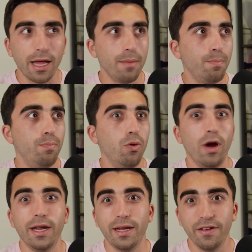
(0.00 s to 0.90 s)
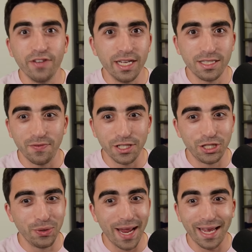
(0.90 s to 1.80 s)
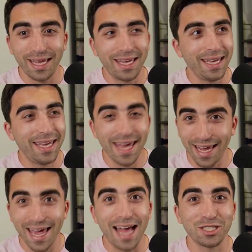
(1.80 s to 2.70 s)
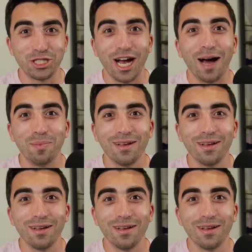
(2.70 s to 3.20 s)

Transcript: And boy, did Ivanisevic do a kick-ass job.